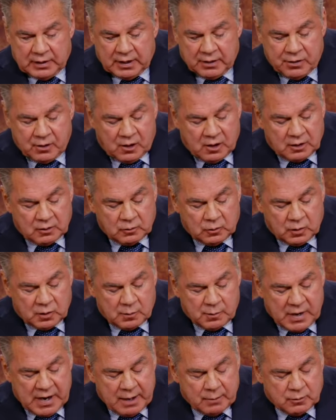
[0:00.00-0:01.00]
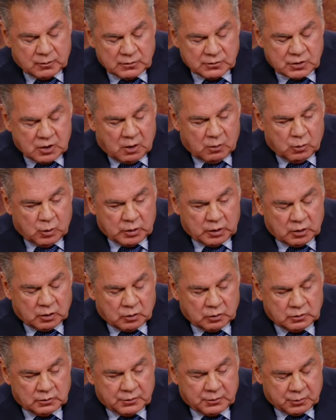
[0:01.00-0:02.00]
I thought, well, the Bible in Psalm
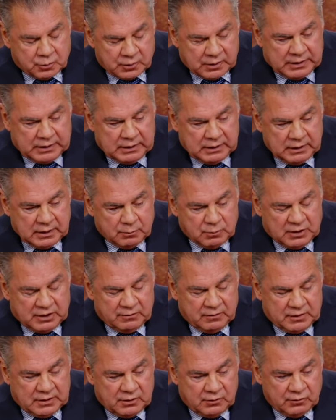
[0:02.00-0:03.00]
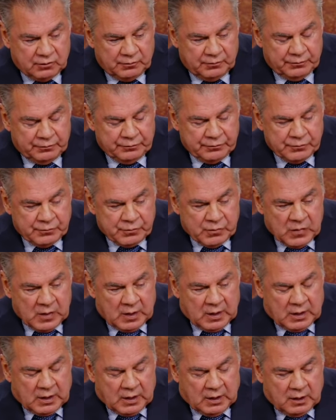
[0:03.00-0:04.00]
103, I believe it is.
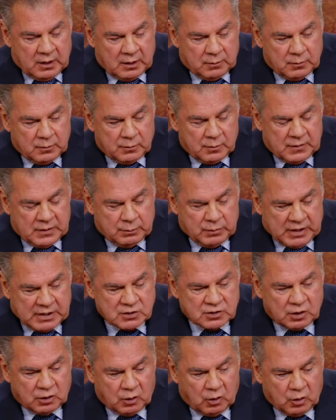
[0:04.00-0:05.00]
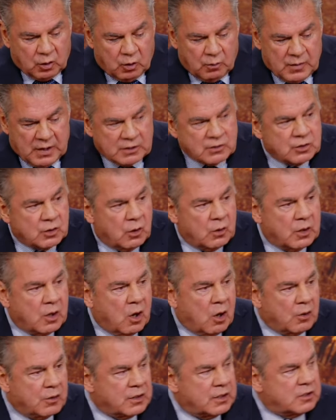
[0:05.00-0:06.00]
Uh, bless the Lord, O my soul, and
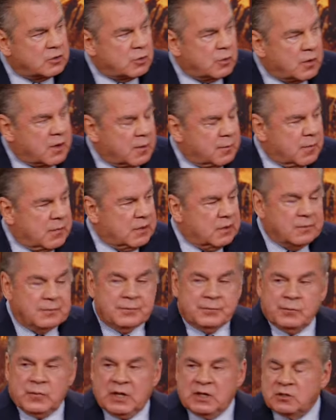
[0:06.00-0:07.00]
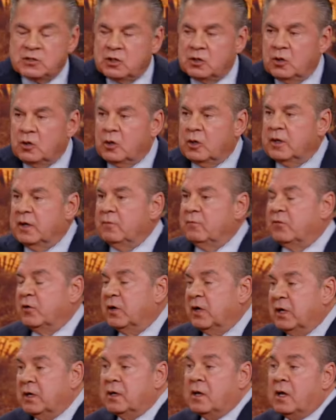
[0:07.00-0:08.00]
all that is within me. Bless the Lord and
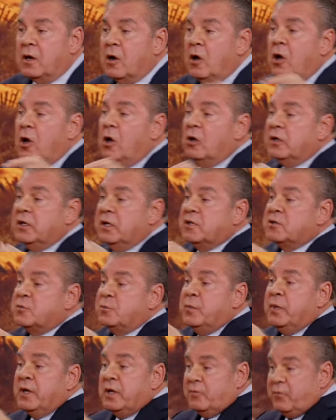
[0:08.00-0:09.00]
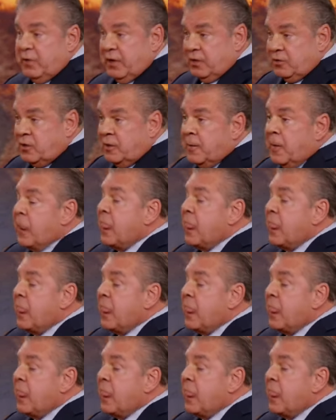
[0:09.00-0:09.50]
forget not all his benefits.